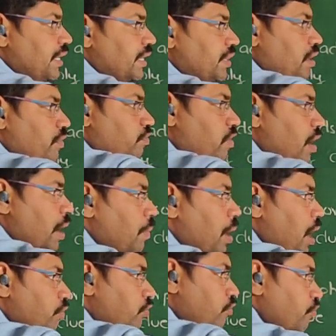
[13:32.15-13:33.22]
in the form
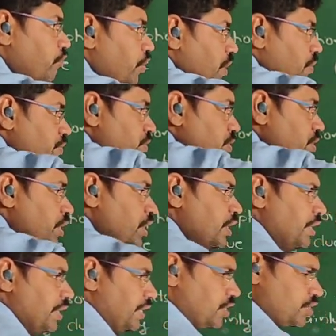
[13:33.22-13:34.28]
of waves,
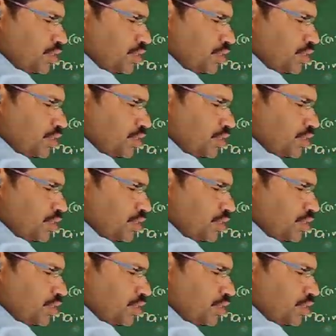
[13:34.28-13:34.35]
dear